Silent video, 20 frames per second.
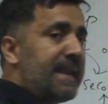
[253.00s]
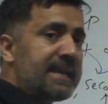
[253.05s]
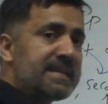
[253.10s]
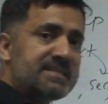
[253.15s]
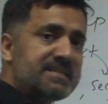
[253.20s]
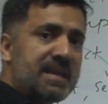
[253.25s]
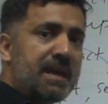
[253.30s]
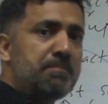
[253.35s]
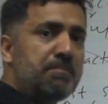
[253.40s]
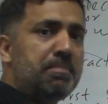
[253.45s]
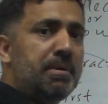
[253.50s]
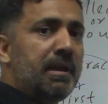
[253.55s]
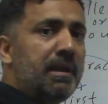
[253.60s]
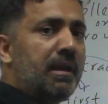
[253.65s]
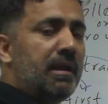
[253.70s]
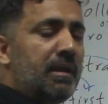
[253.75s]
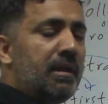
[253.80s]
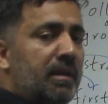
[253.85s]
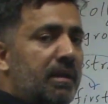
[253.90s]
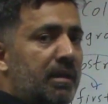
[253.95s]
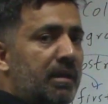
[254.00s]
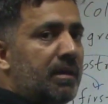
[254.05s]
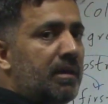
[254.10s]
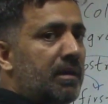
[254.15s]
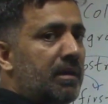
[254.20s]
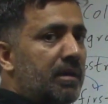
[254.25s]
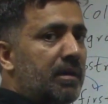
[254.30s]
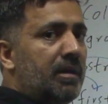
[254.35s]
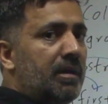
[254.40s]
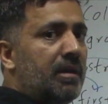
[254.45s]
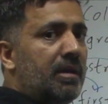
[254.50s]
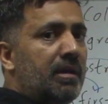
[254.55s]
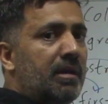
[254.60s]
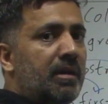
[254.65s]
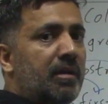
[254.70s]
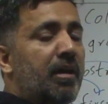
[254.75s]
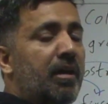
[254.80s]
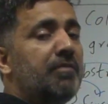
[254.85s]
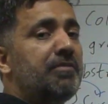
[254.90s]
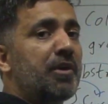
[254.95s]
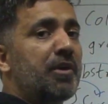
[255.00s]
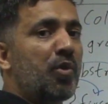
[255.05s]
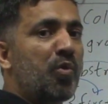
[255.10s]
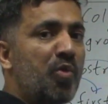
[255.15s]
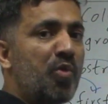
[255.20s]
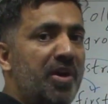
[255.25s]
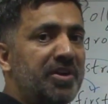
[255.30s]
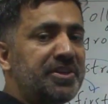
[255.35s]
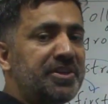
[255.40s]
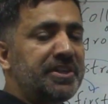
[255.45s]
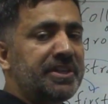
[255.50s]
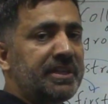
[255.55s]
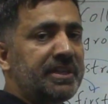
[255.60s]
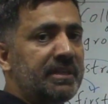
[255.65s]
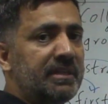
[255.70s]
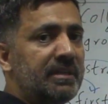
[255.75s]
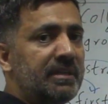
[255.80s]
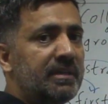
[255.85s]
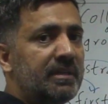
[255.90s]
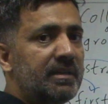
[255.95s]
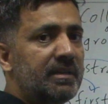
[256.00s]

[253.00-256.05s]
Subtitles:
example of a quantity,